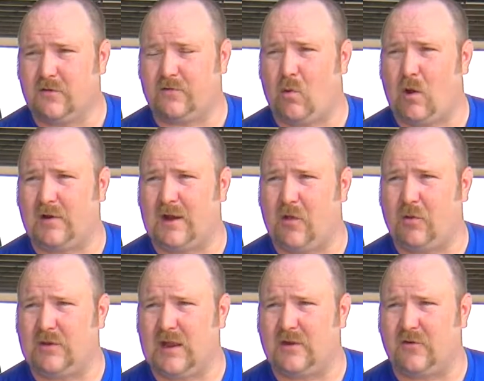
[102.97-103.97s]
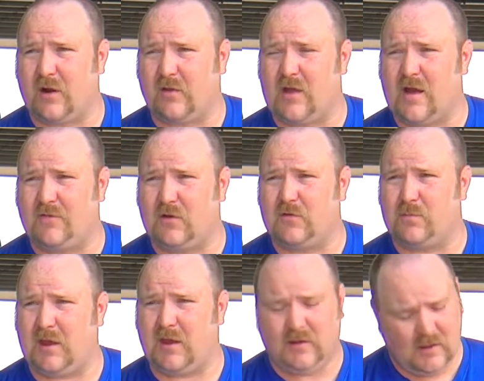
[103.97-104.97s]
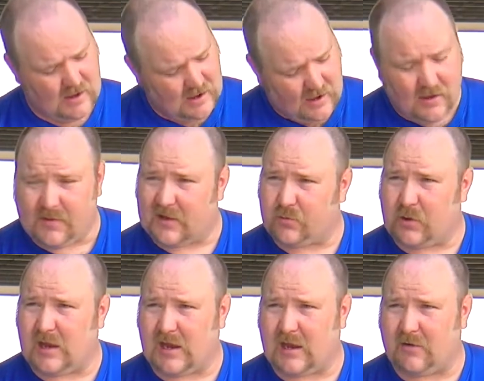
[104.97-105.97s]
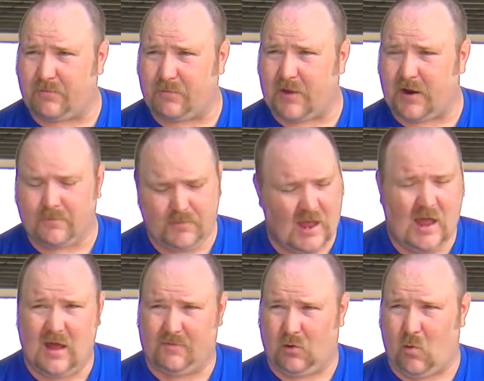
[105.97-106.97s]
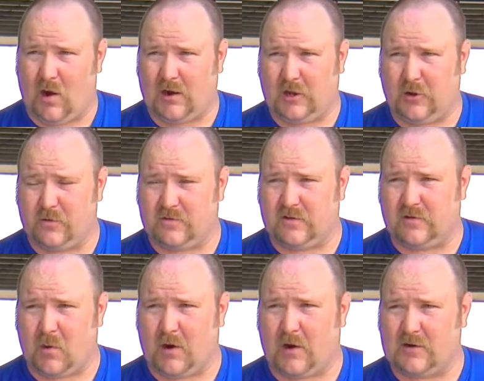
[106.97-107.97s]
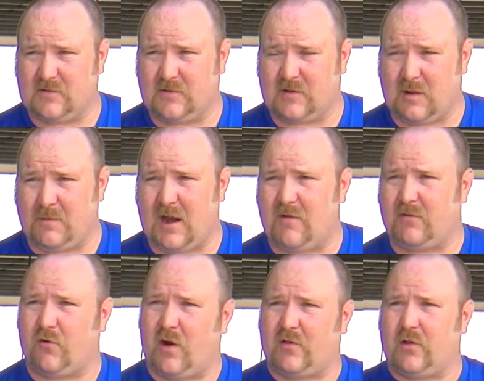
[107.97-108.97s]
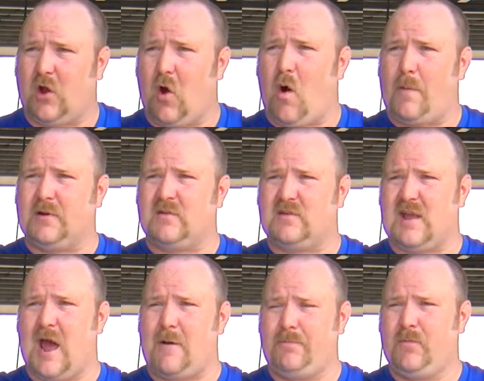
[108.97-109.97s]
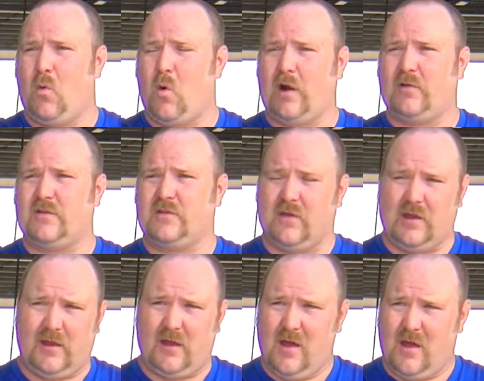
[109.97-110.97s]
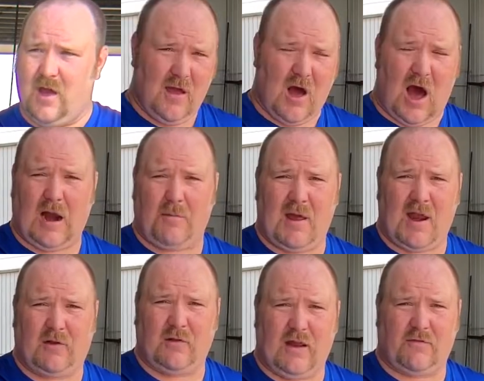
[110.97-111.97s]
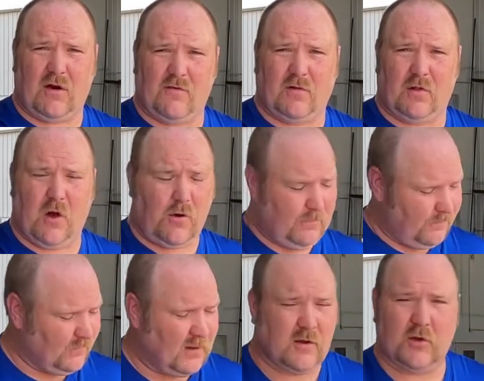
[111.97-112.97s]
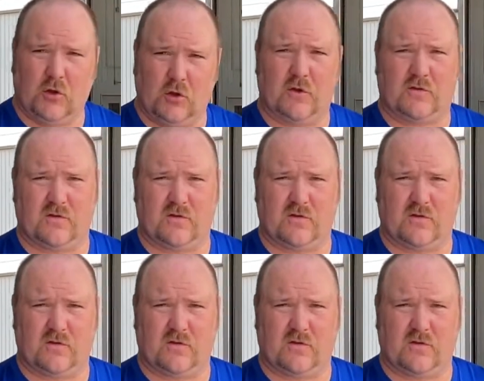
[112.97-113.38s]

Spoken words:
So if you want to download data directly off USB, that's where you can get it from there. If you want to use the smart card system and have it directly go up into tap wirelessly, automatically after every load, you'll use the